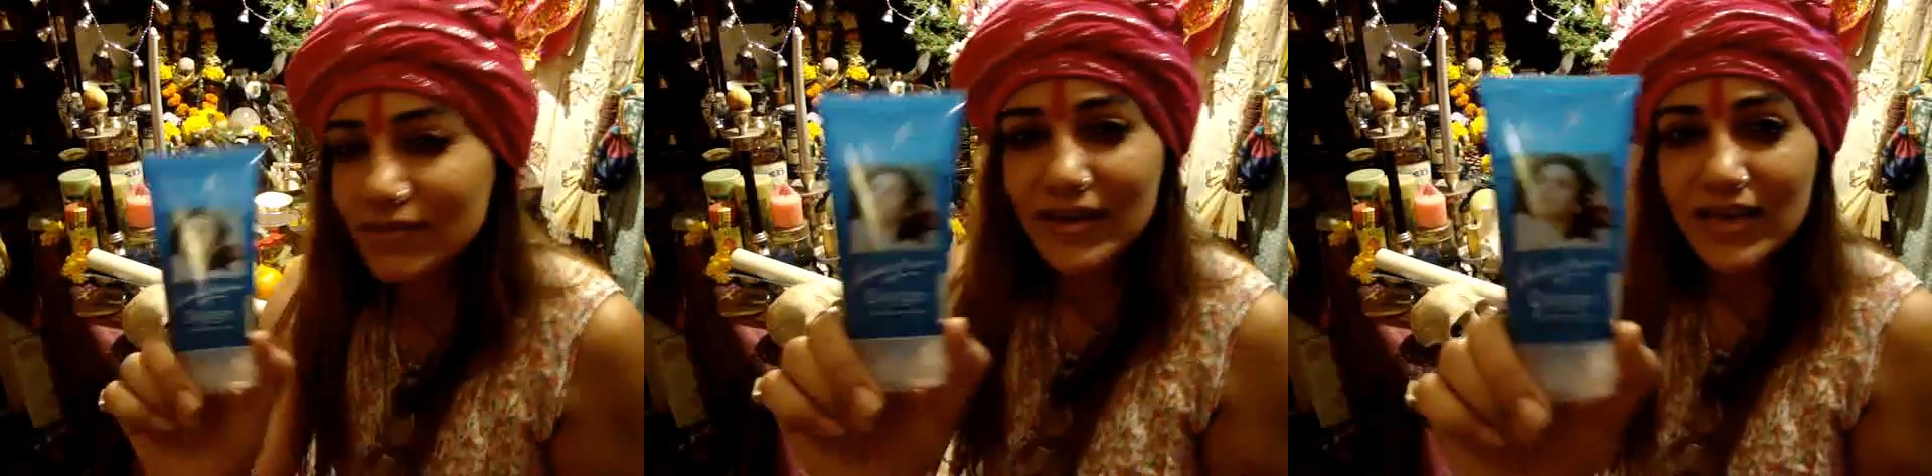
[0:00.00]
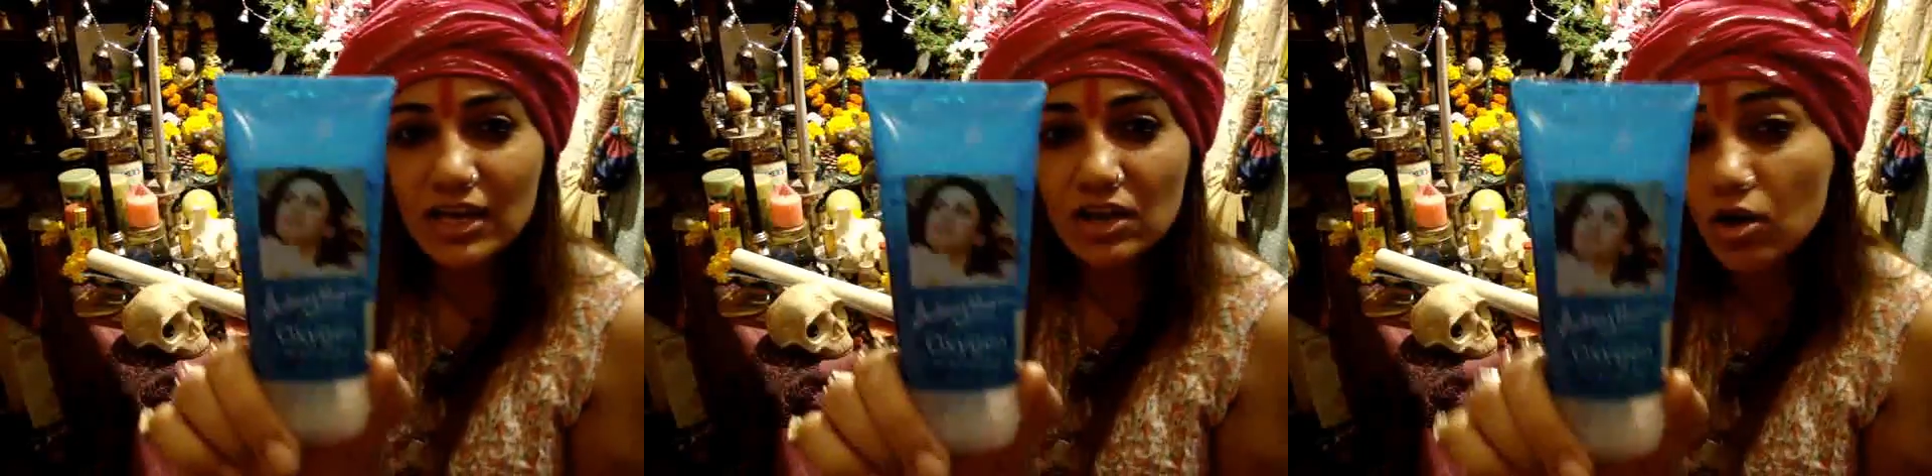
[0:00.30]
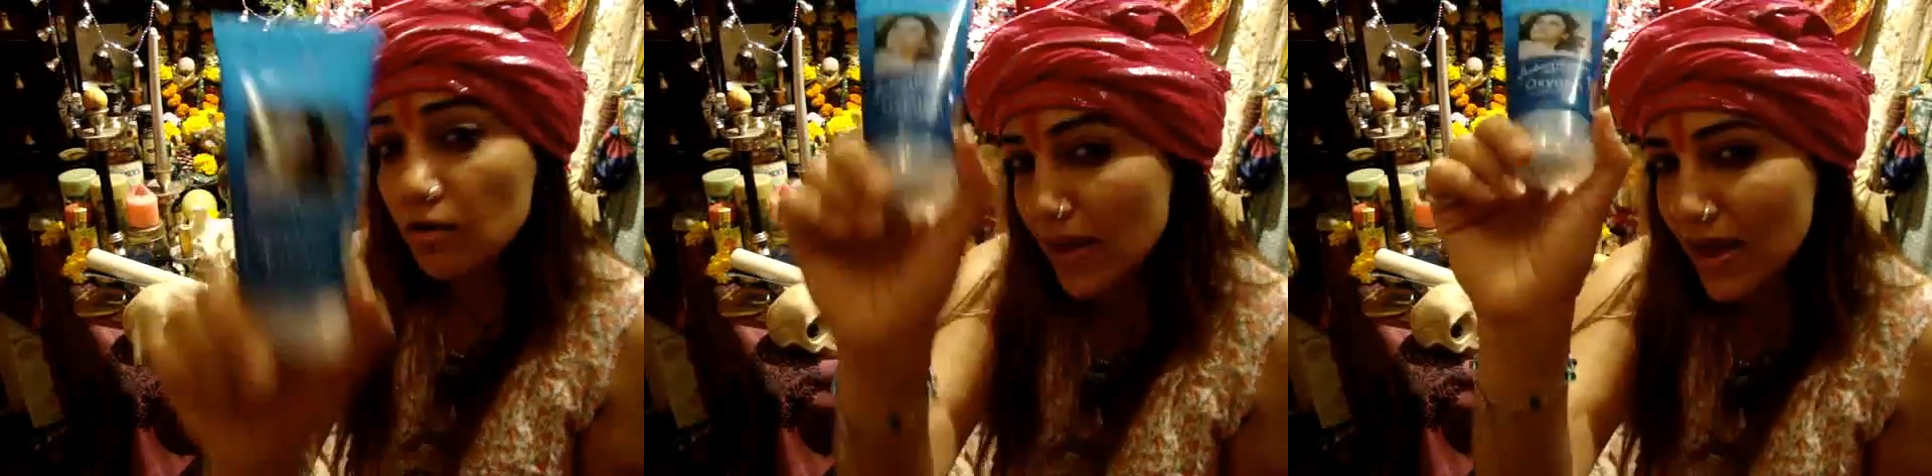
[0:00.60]
okay
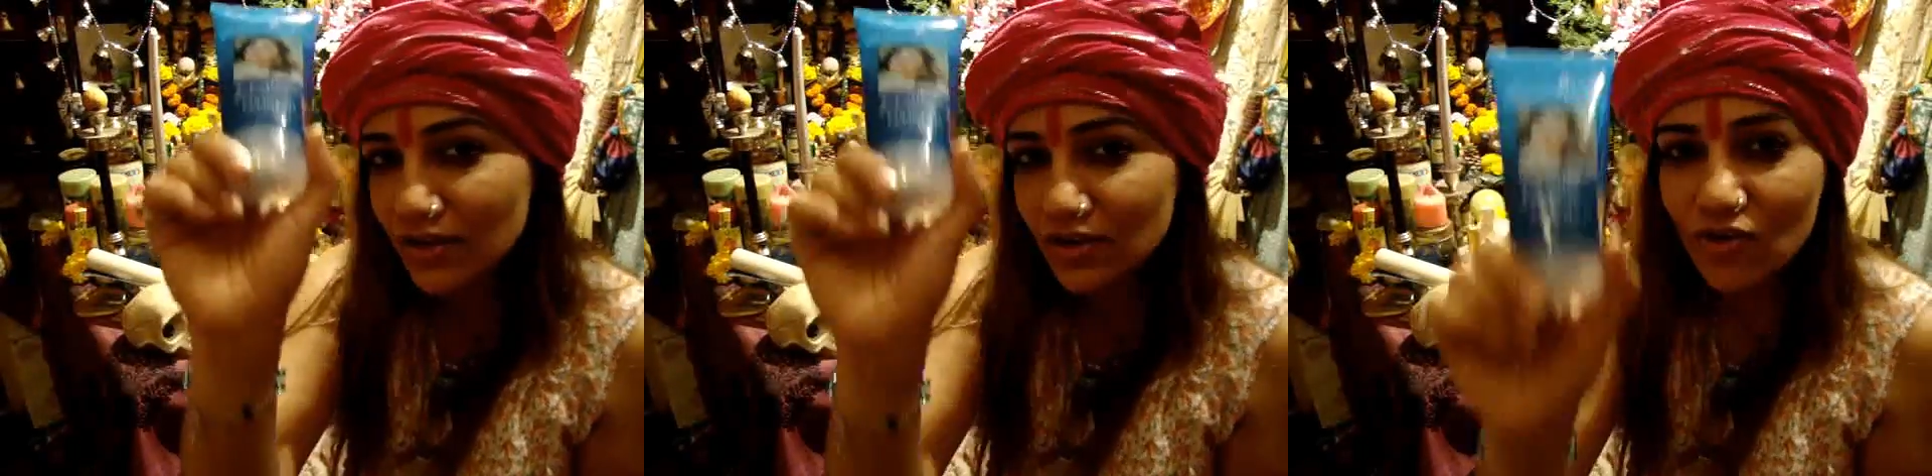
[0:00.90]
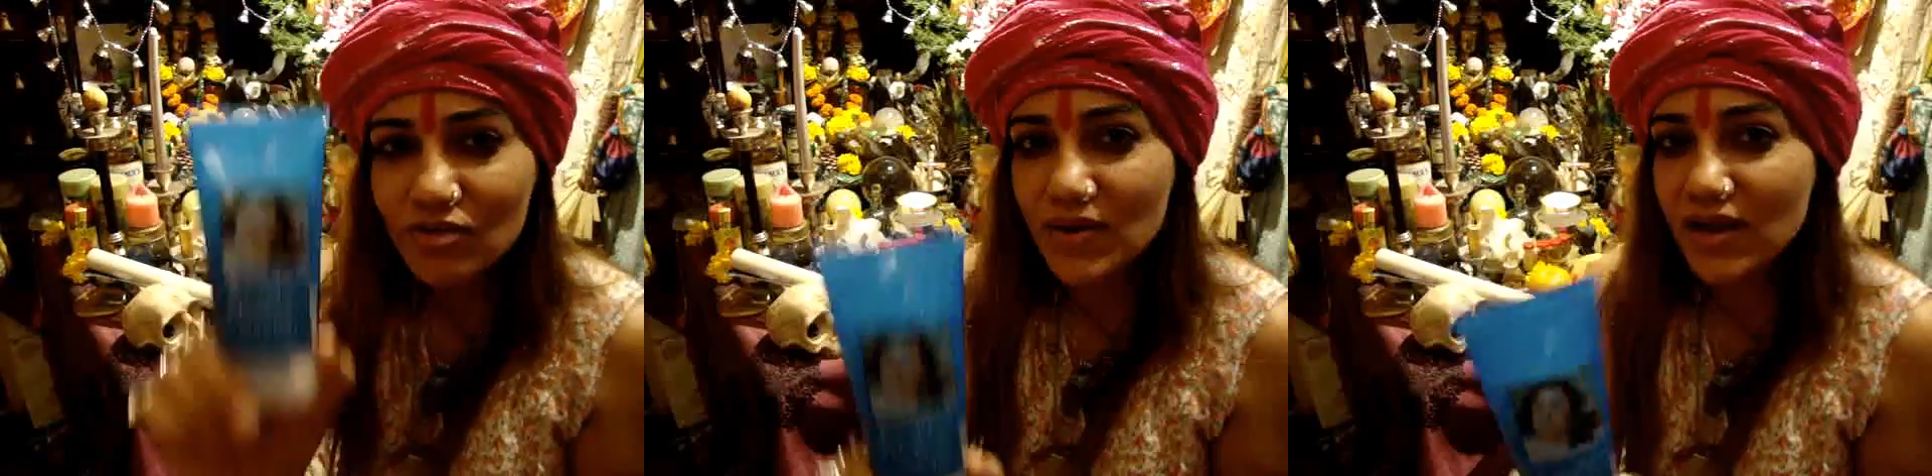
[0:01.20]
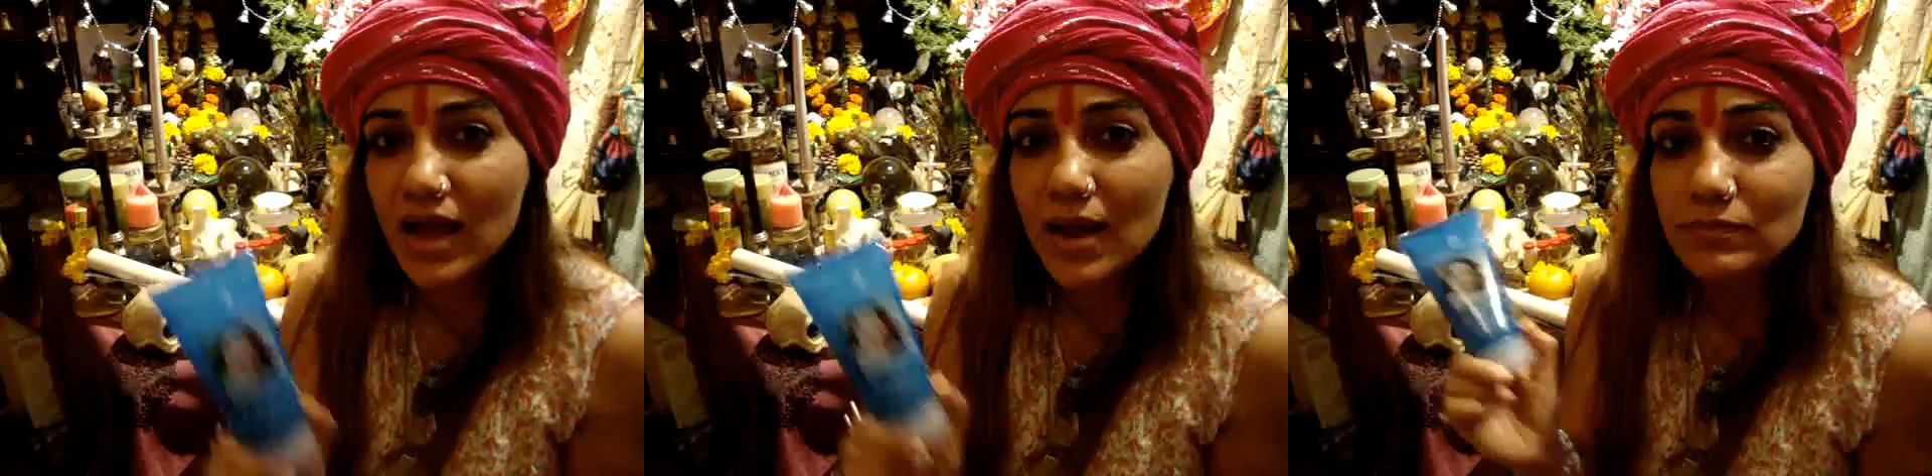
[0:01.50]
long back long
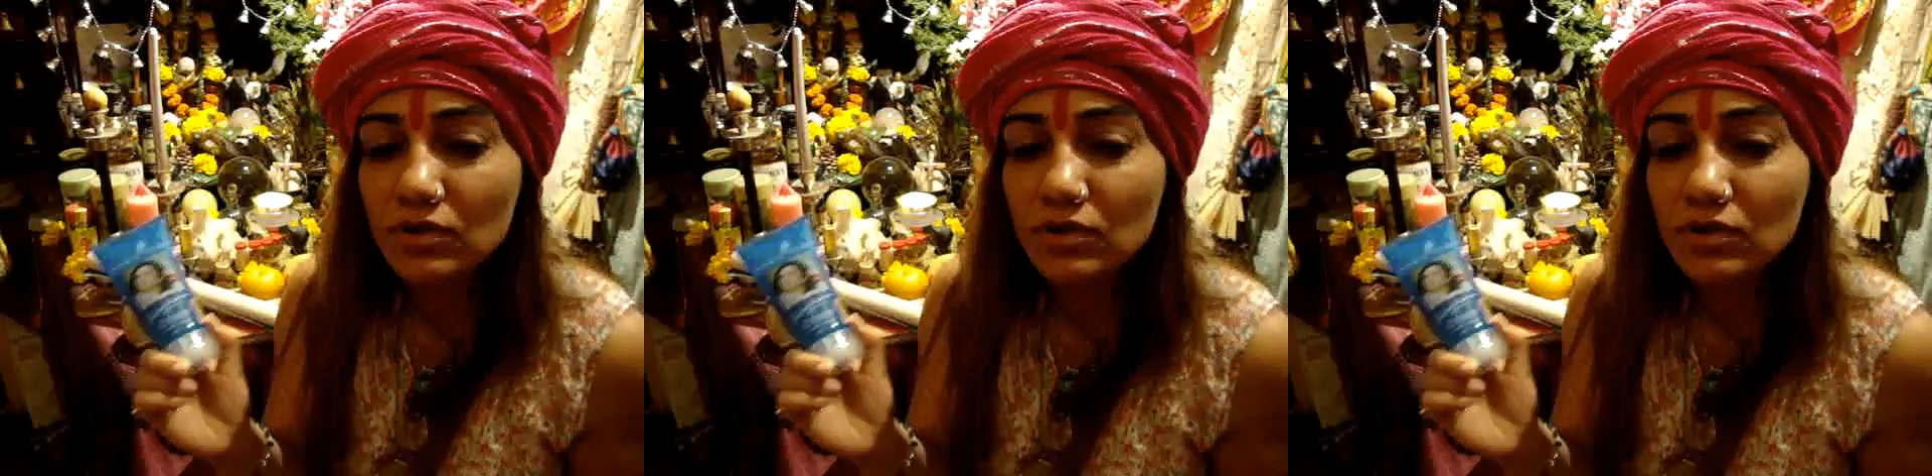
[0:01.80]
back I'm